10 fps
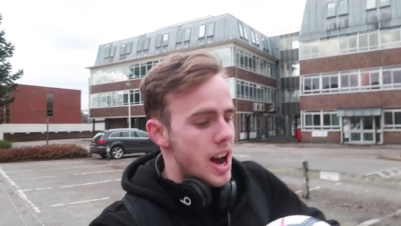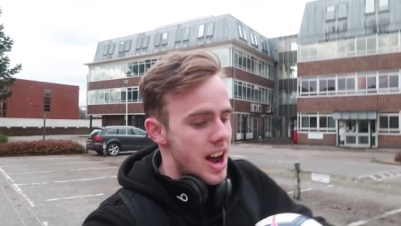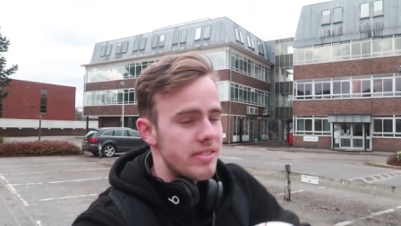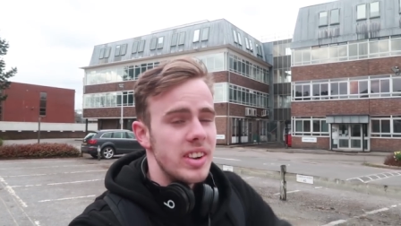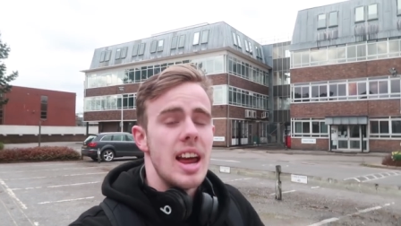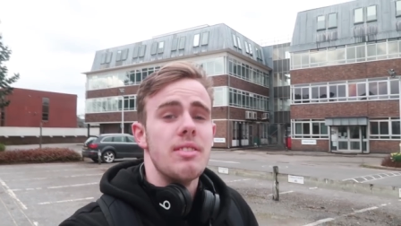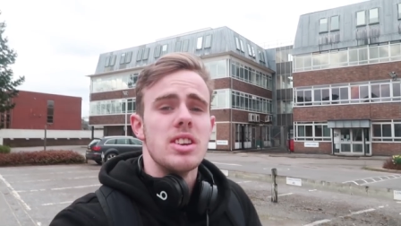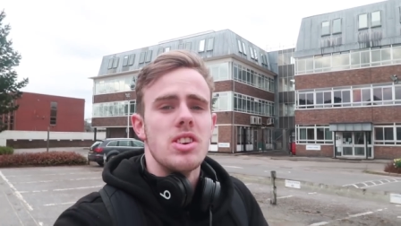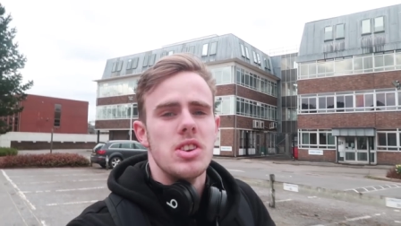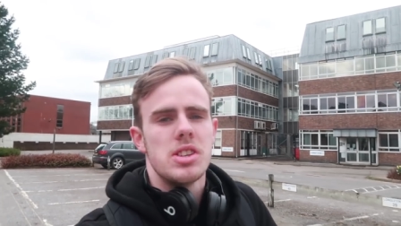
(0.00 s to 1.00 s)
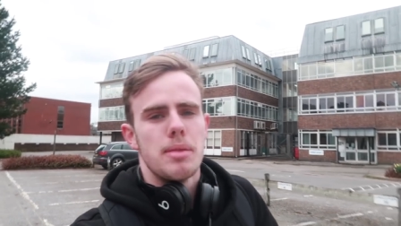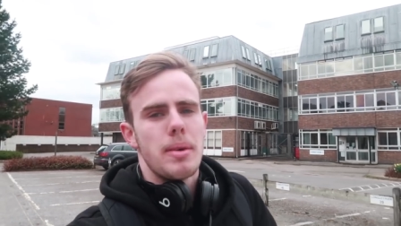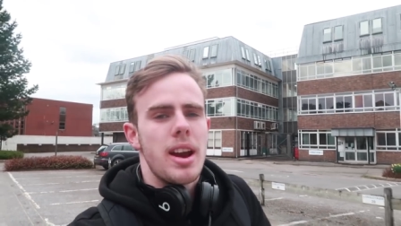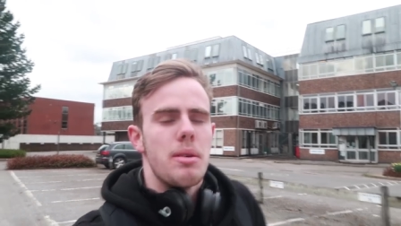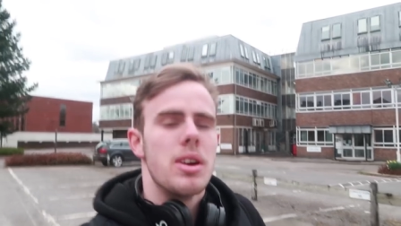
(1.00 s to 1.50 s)
I've never used them,
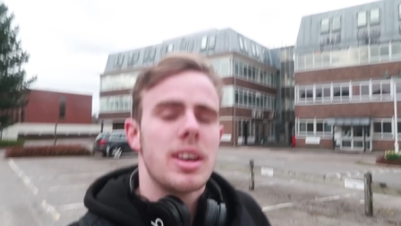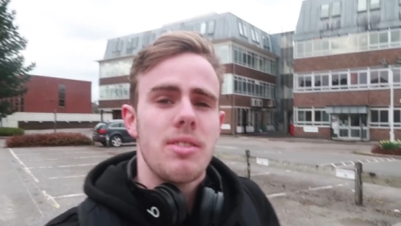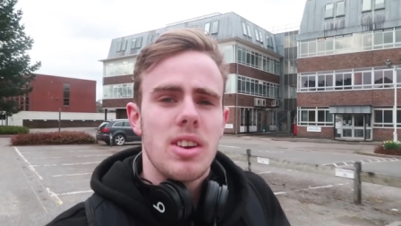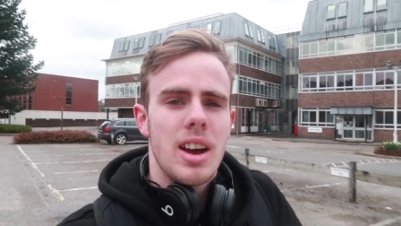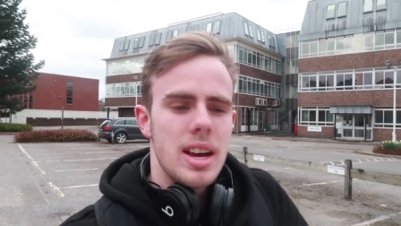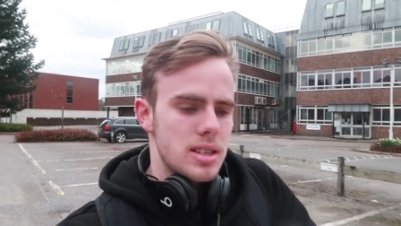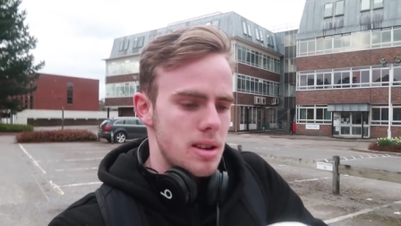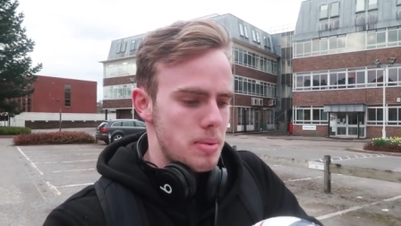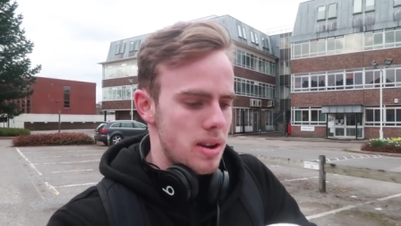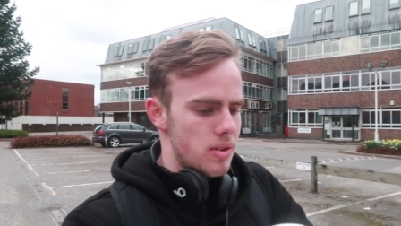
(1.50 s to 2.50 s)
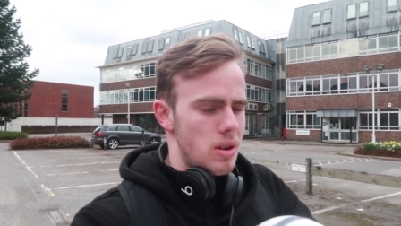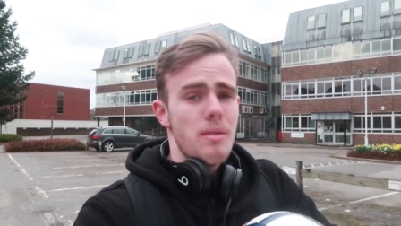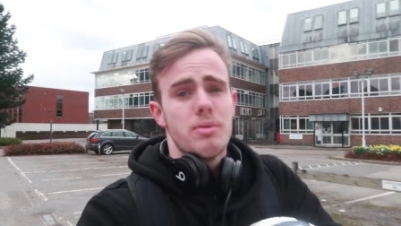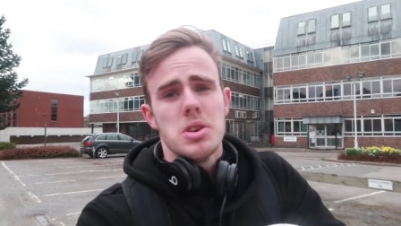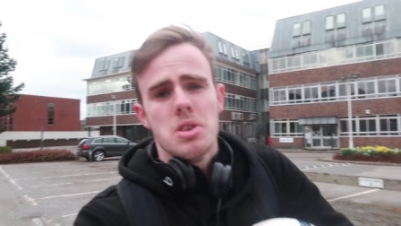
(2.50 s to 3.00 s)
and I want to give you guys a bit of a
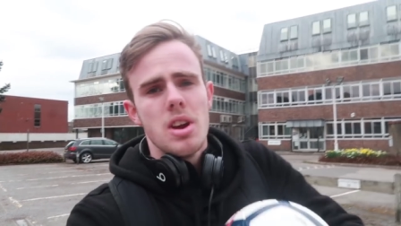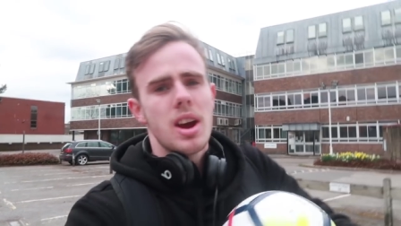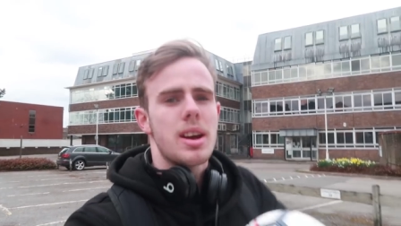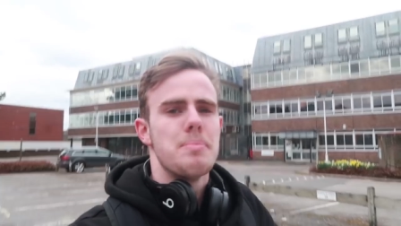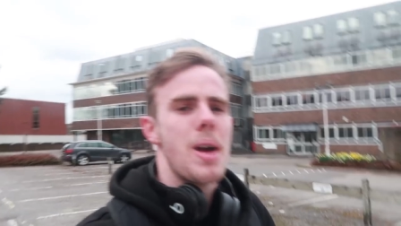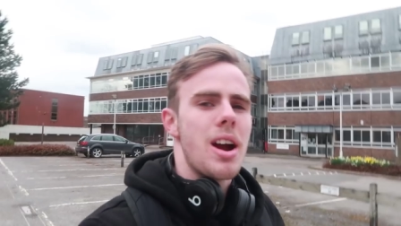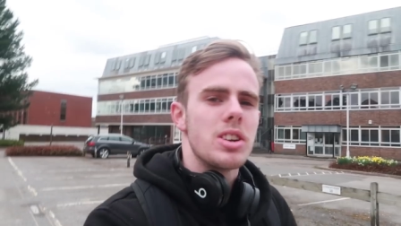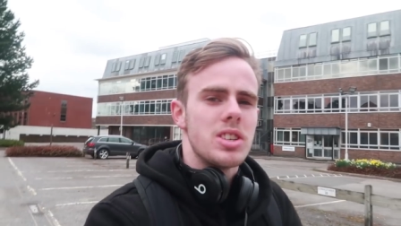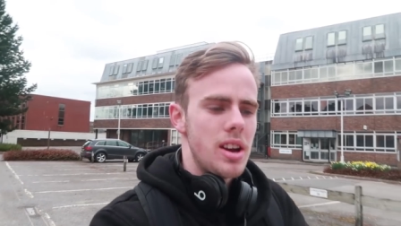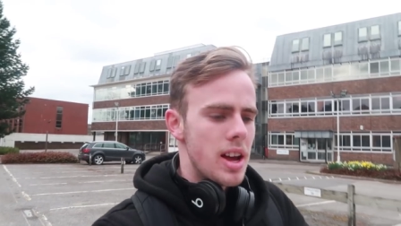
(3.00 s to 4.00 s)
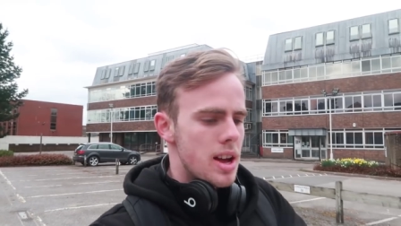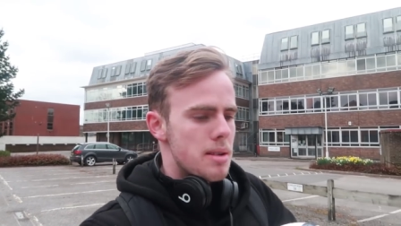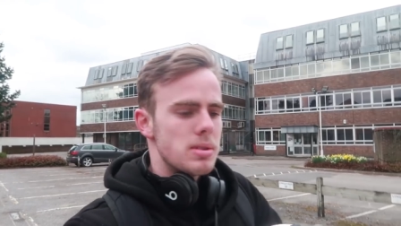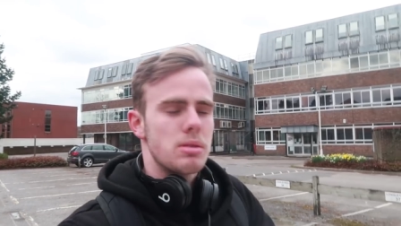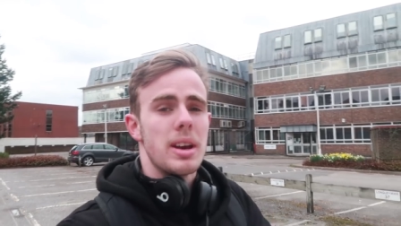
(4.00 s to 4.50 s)
review, a comparison
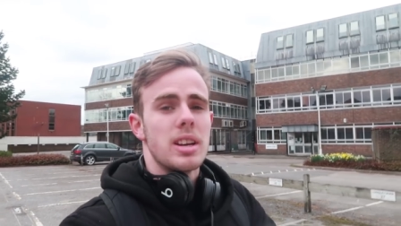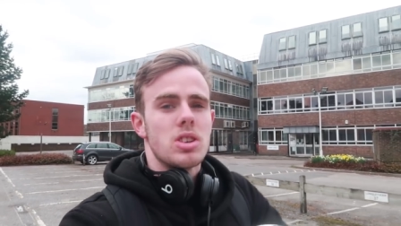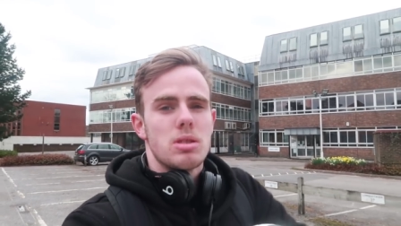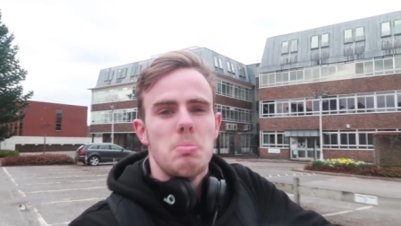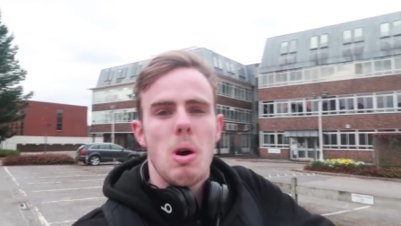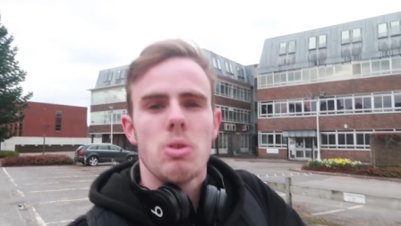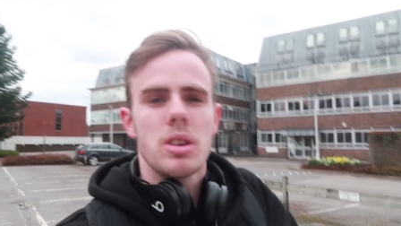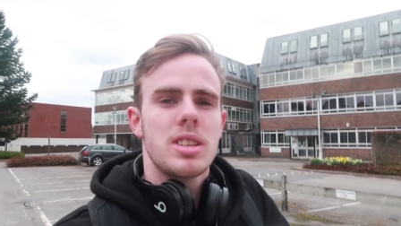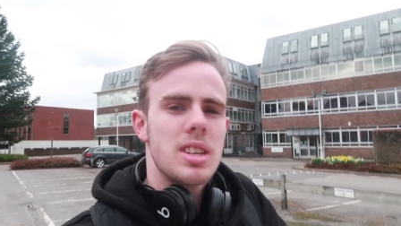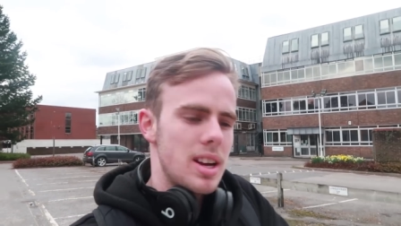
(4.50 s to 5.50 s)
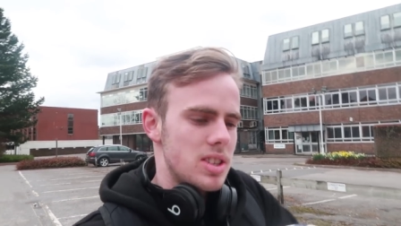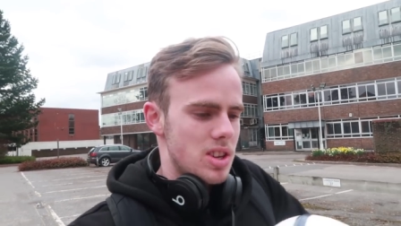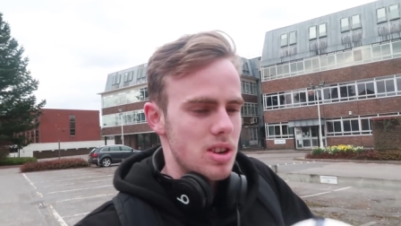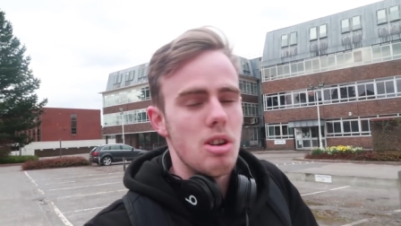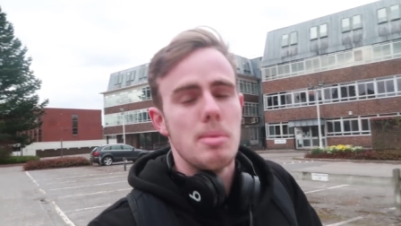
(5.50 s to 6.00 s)
between just molded studs,
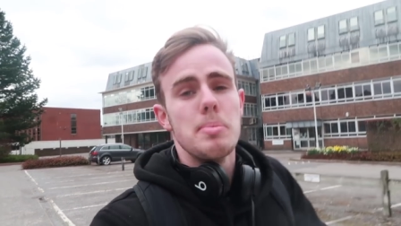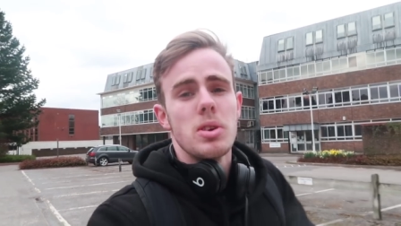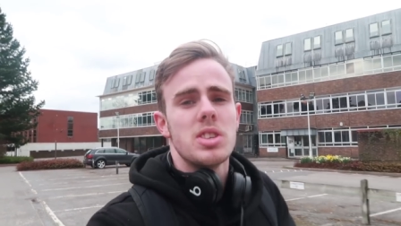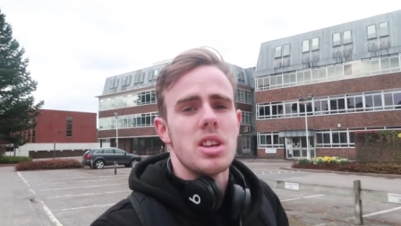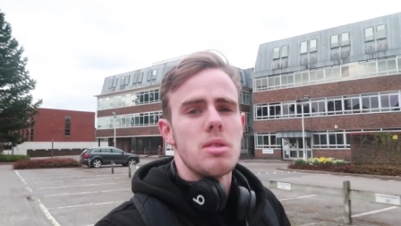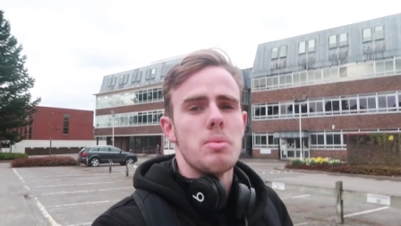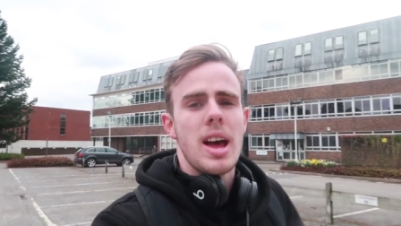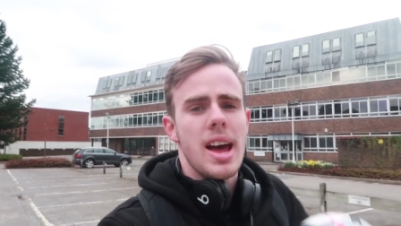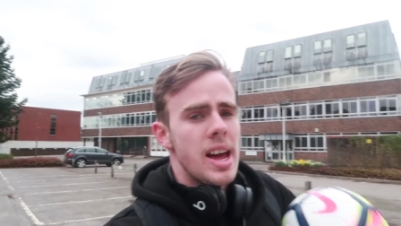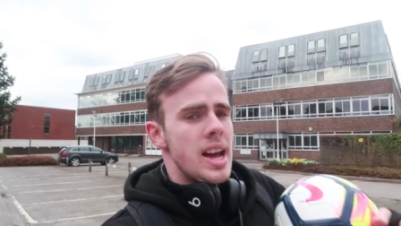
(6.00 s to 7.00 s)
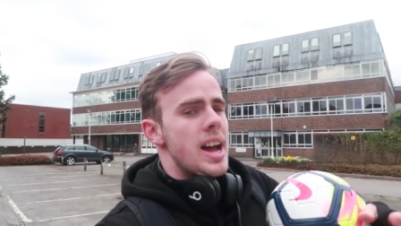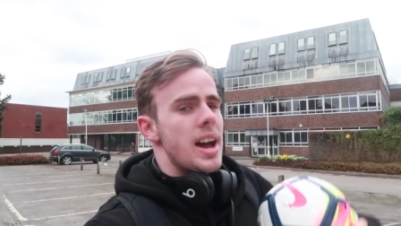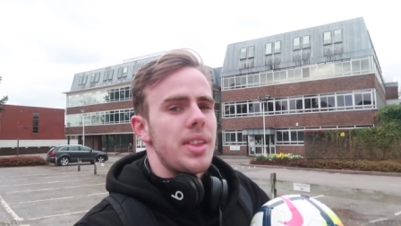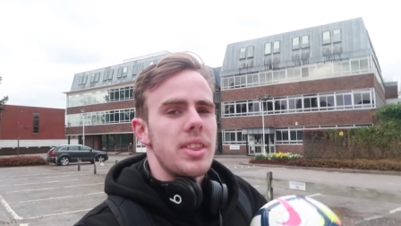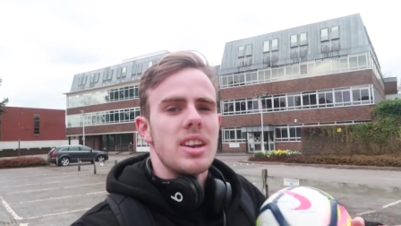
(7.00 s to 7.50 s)
the normal boots that you wear,
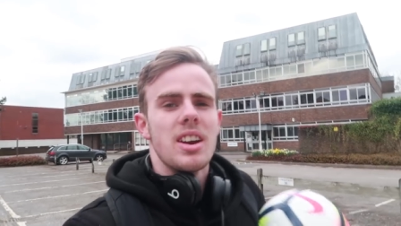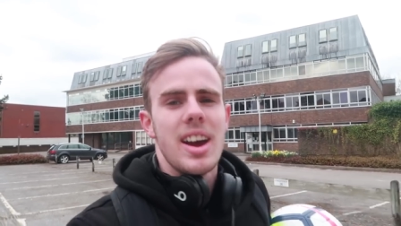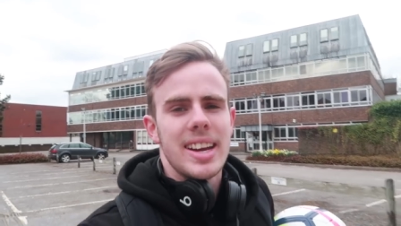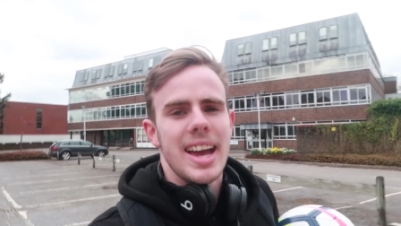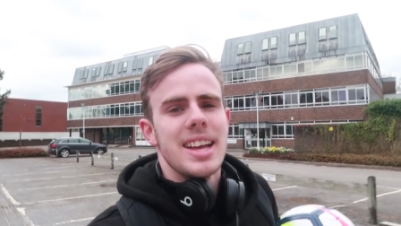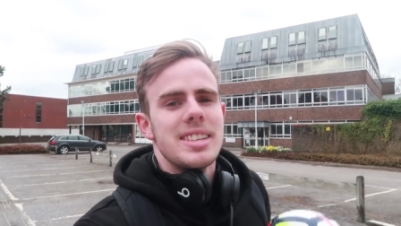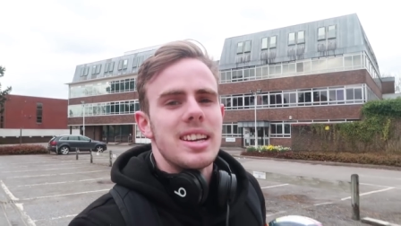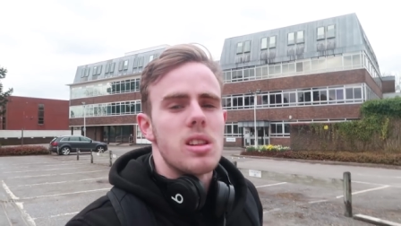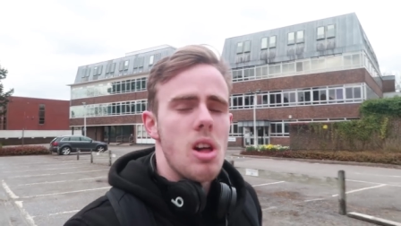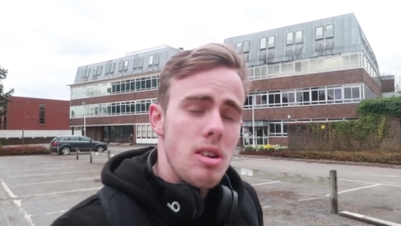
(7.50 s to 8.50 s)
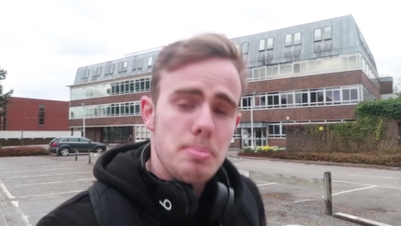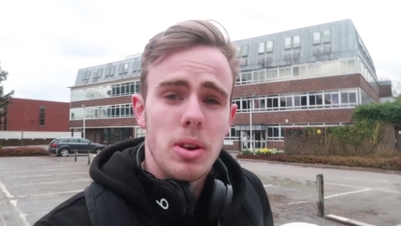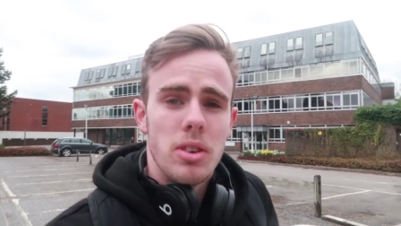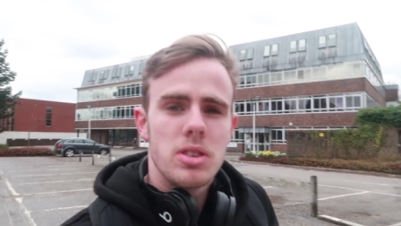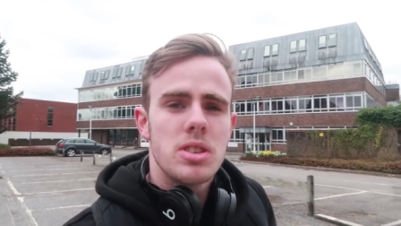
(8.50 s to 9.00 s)
and then the Nike anti-clog
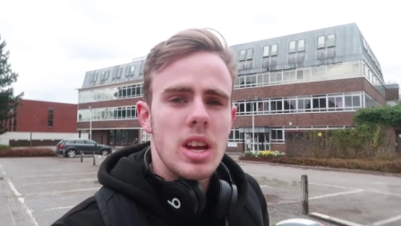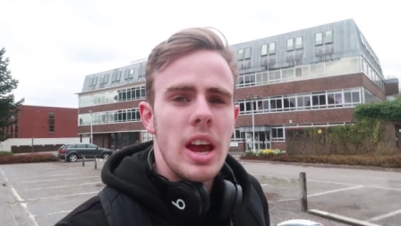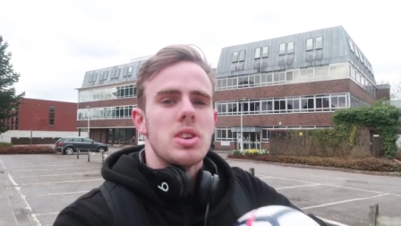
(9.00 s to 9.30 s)
boots.